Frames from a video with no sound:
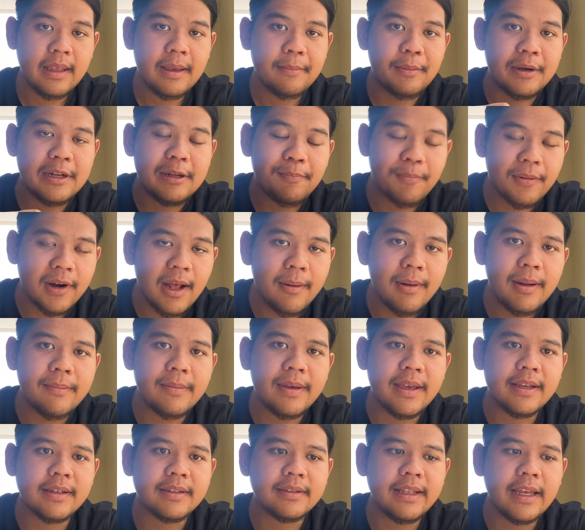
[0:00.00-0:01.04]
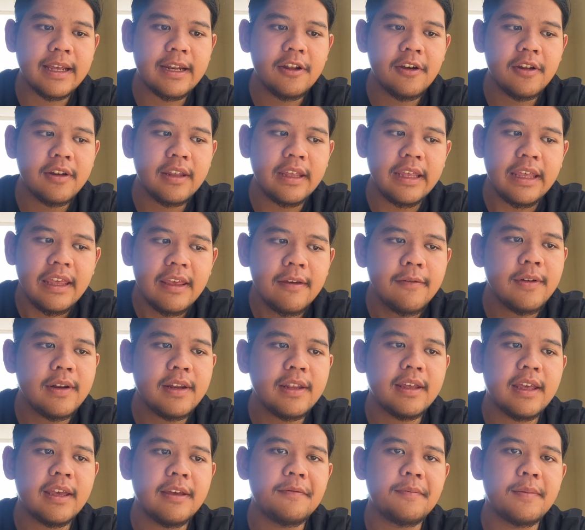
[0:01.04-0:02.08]
But the problem is they don't
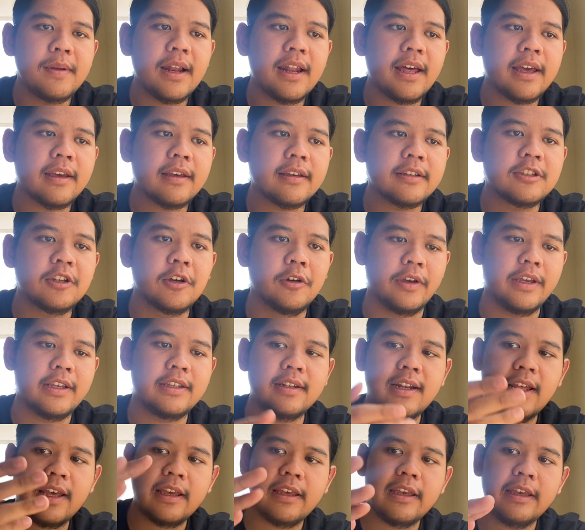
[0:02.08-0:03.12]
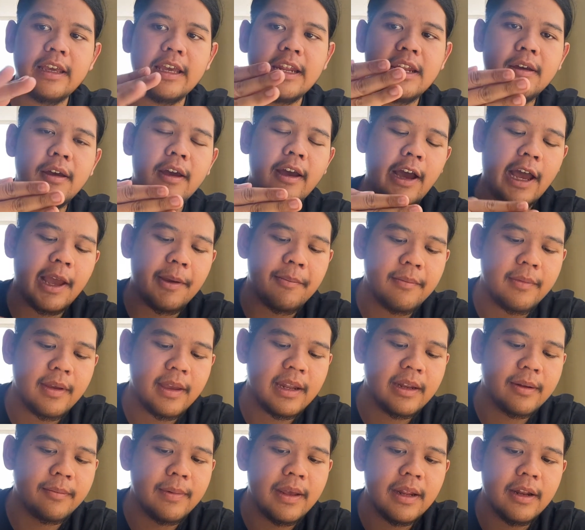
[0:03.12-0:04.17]
even give me like, so it's like I'm
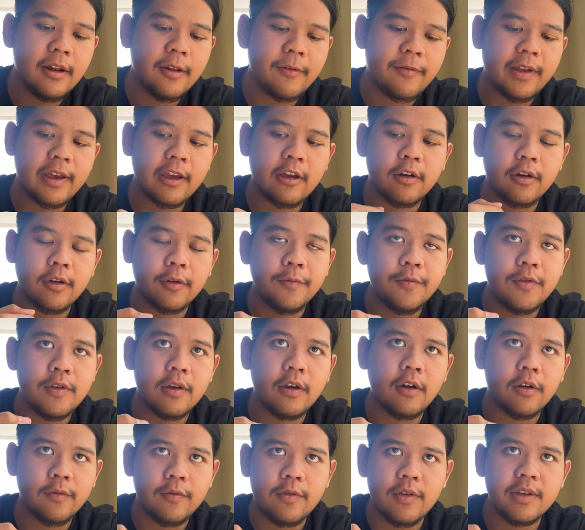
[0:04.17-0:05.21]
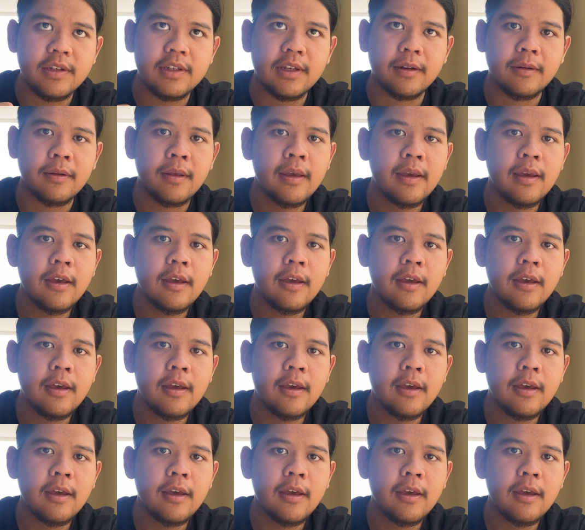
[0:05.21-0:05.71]
in the middle of like confusion.